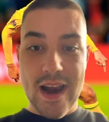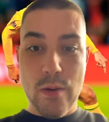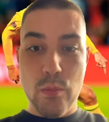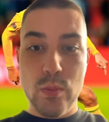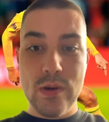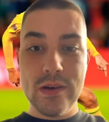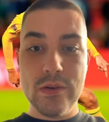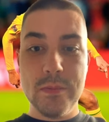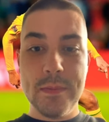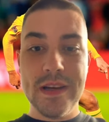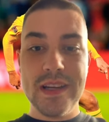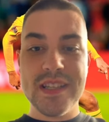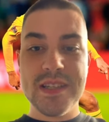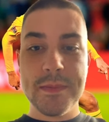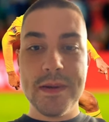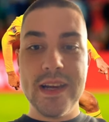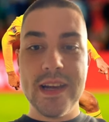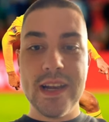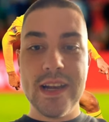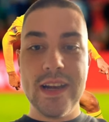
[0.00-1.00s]
I will be
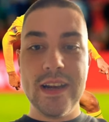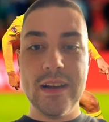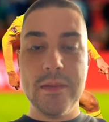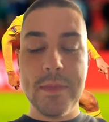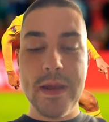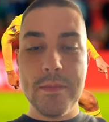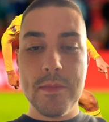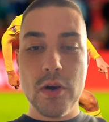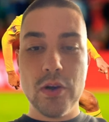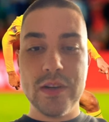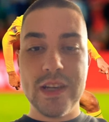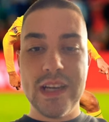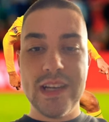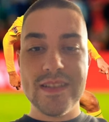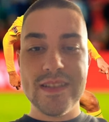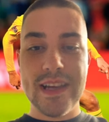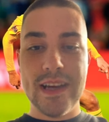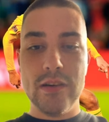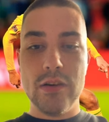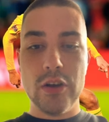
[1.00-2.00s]
speaking in a bit more
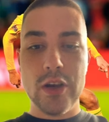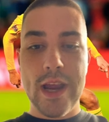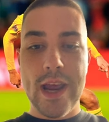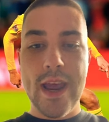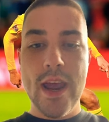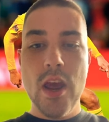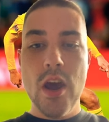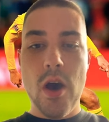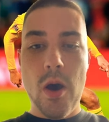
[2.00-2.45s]
detail on it